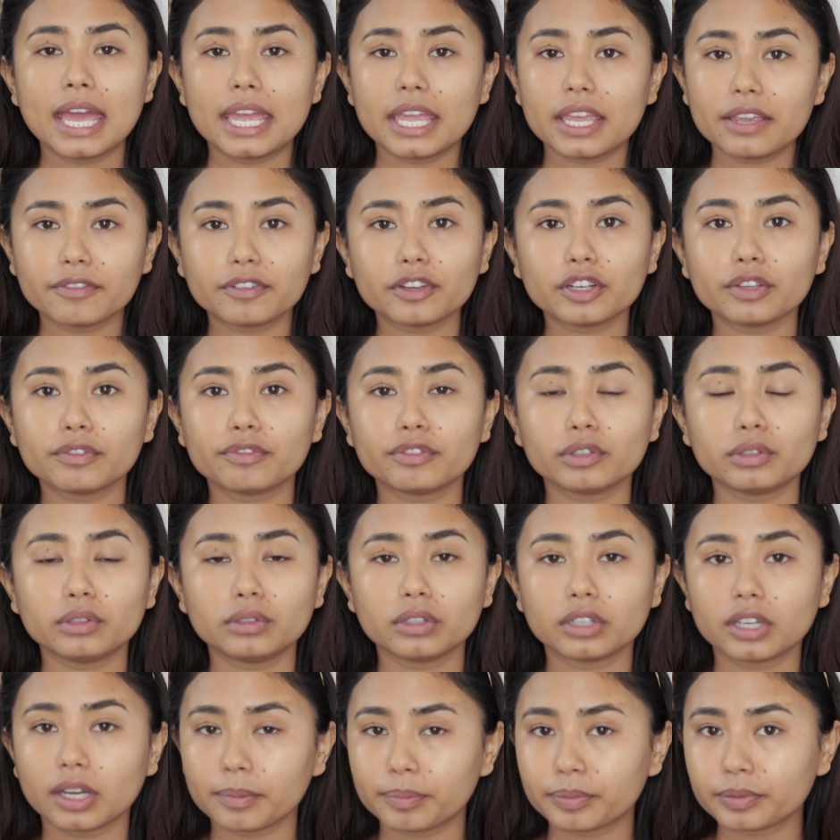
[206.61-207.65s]
even if you
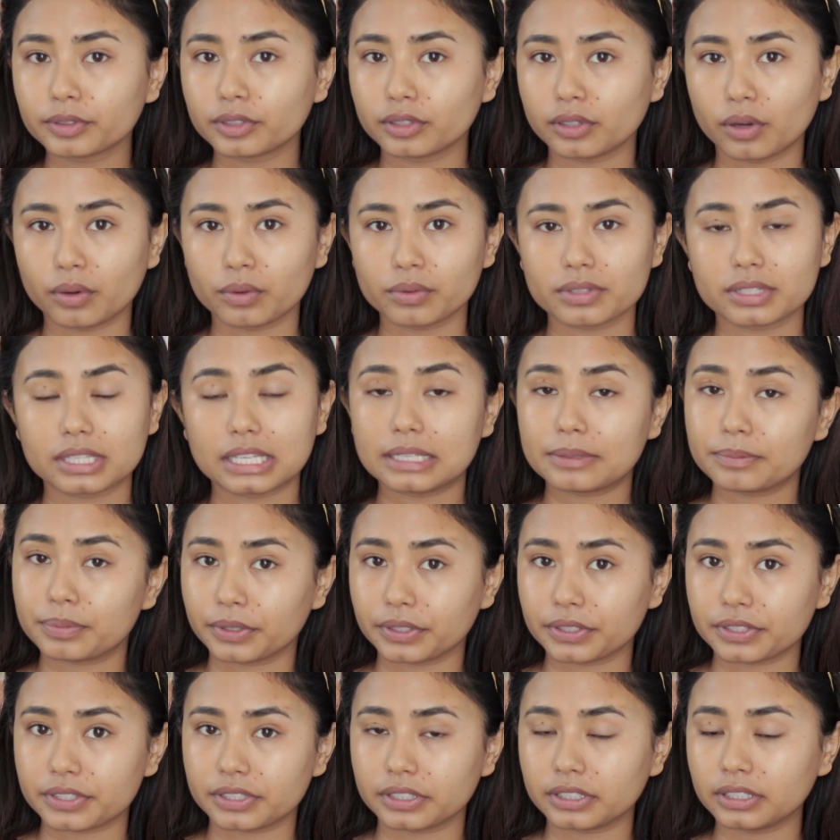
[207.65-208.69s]
look up close in
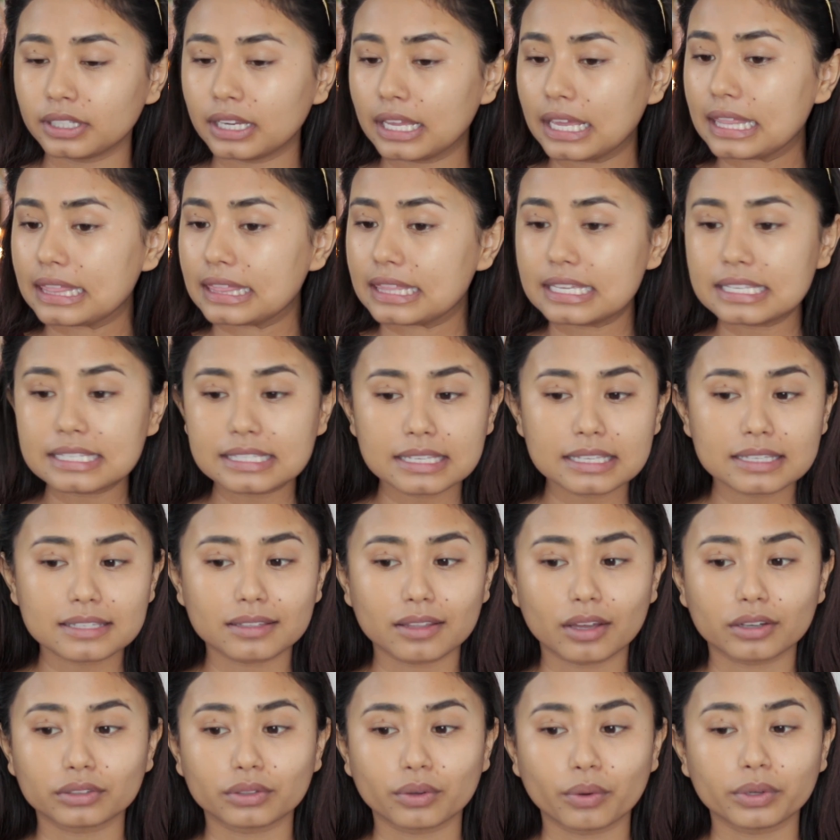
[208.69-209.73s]
person, this is
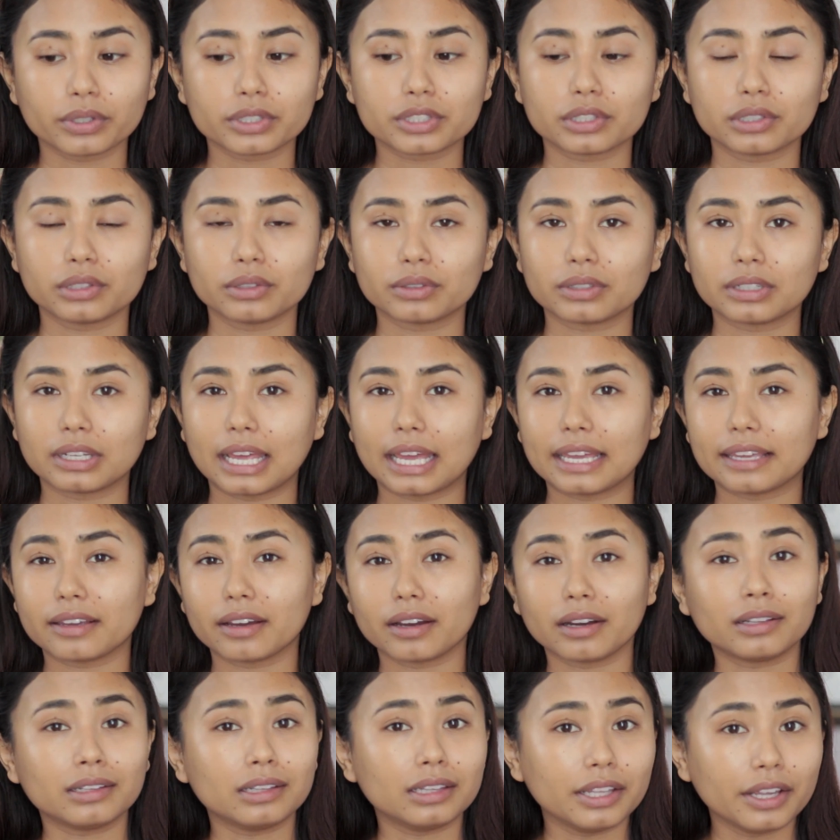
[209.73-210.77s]
not going to look like
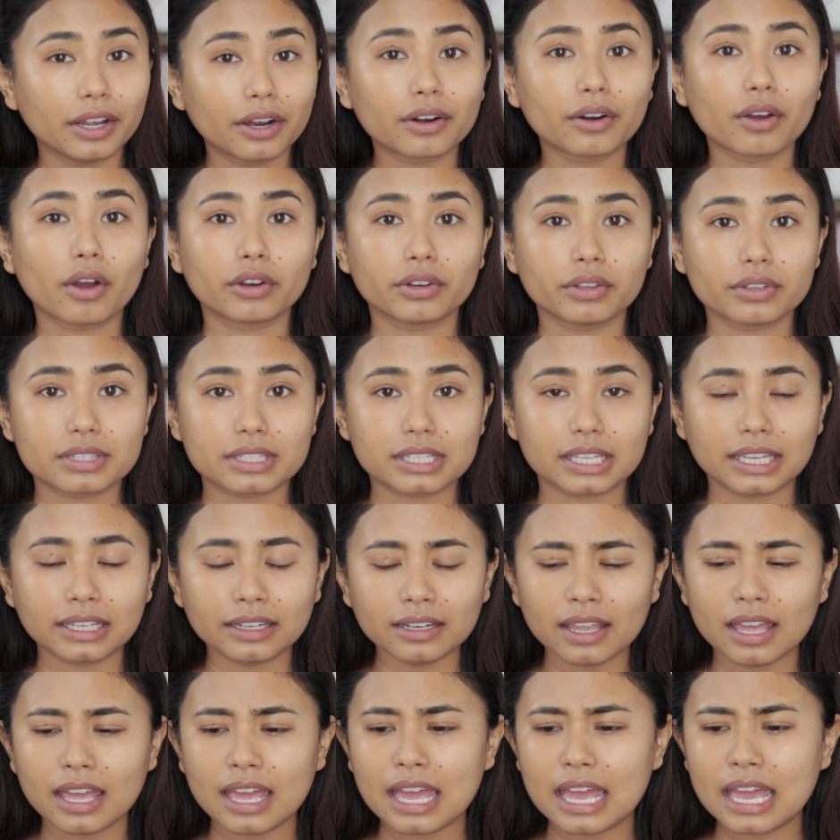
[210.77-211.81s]
a layer on your
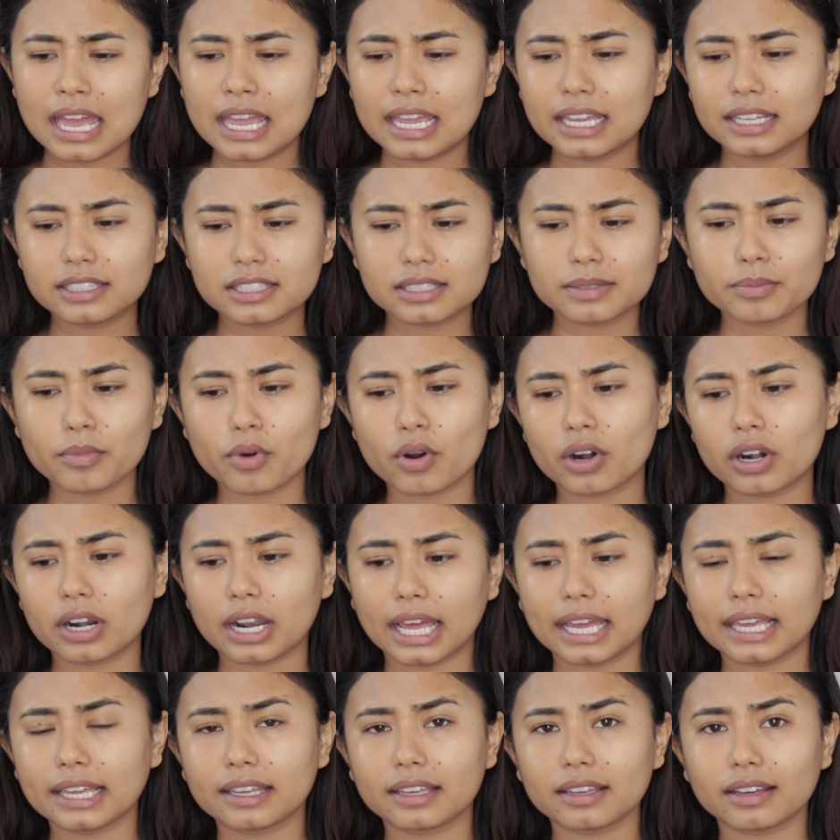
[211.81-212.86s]
skin. It's more
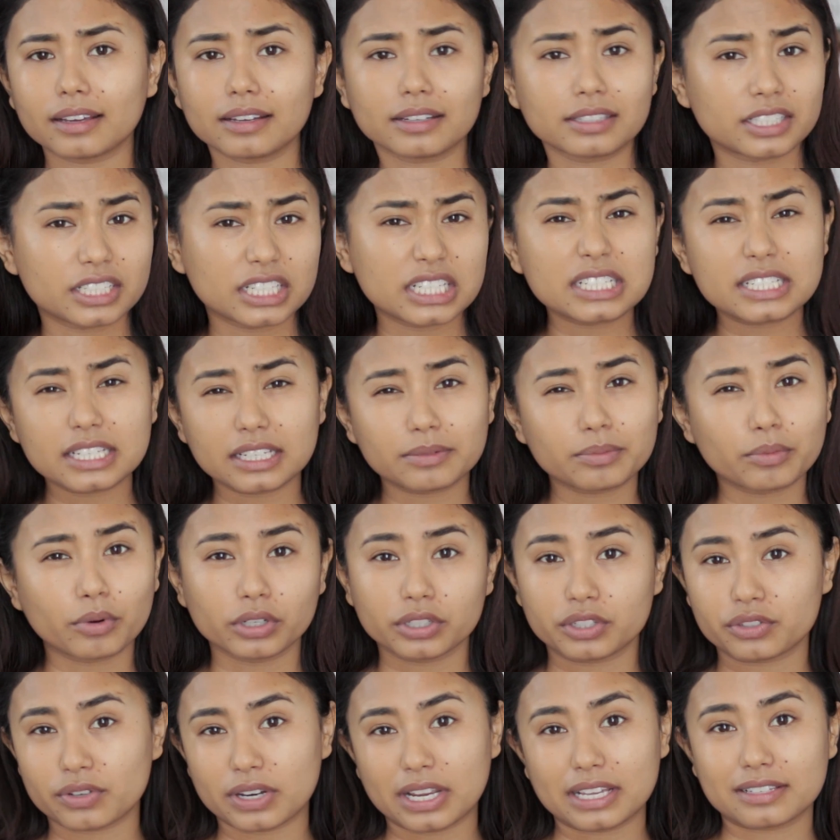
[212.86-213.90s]
like a tinted
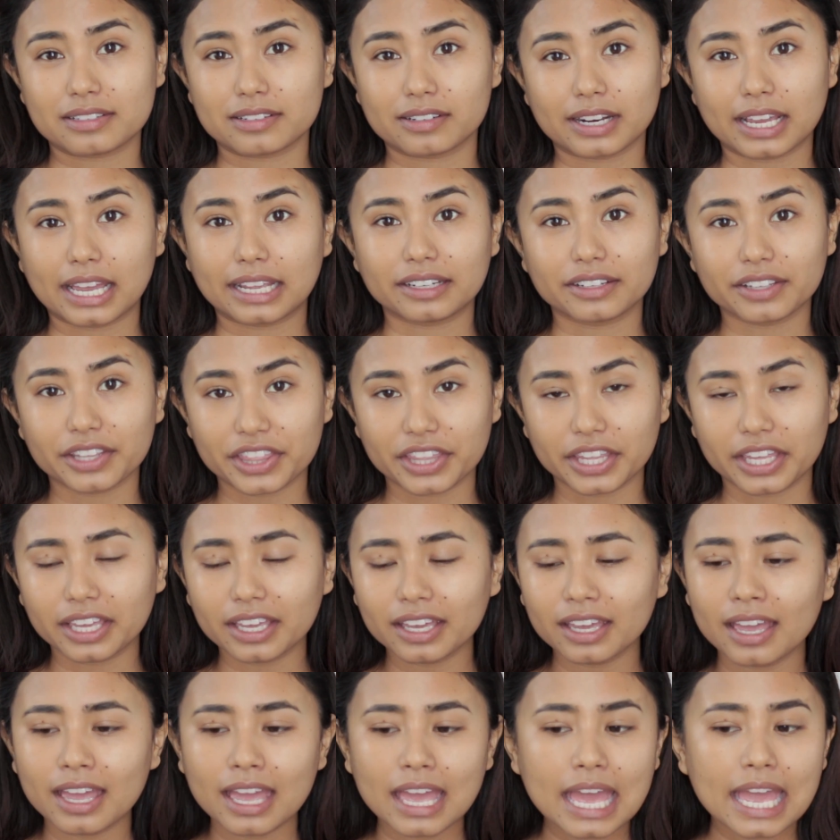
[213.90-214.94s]
moisturizer kind of
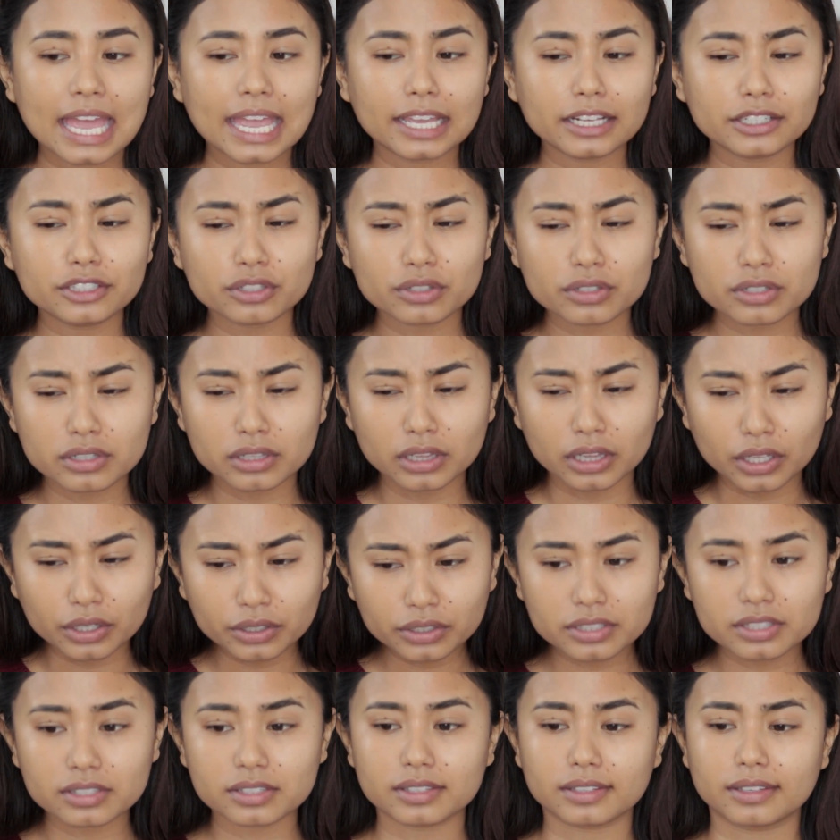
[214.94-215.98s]
thing. It just
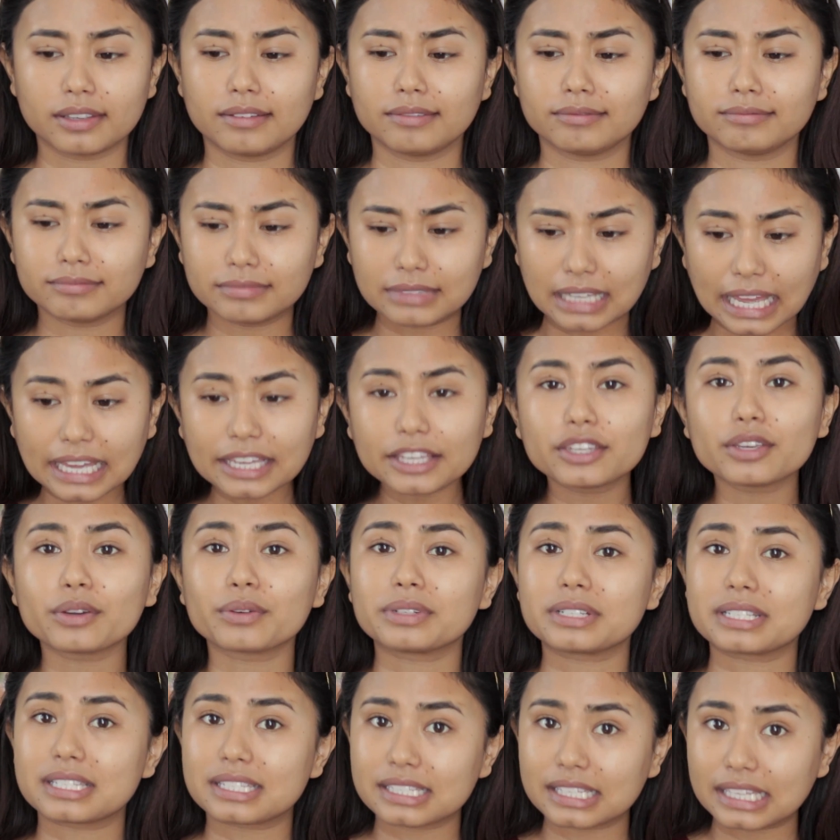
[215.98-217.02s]
looks like
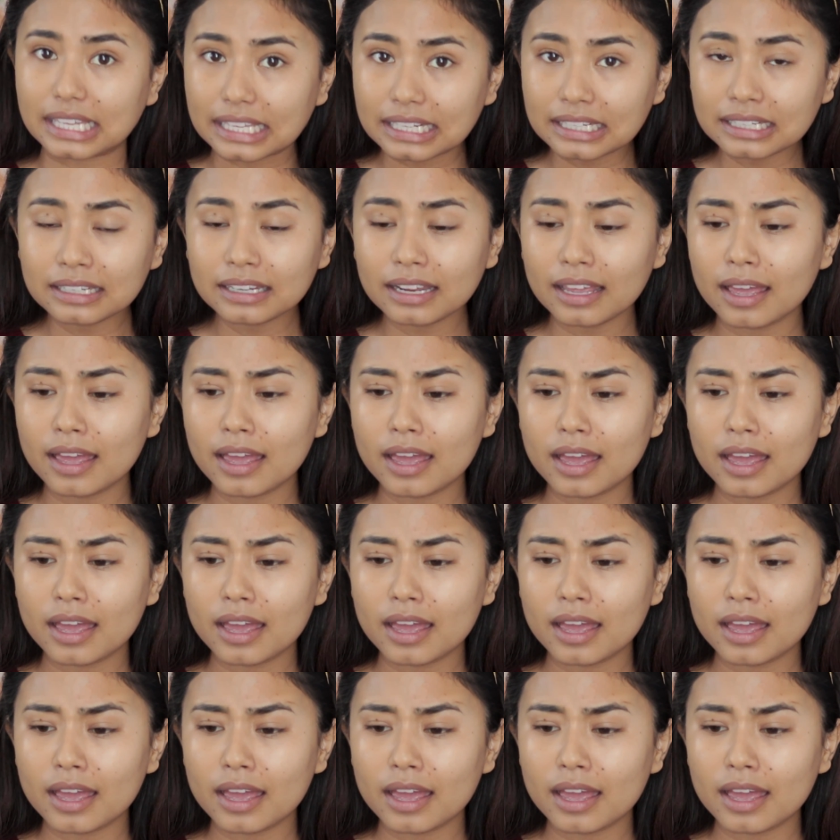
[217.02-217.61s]
your skin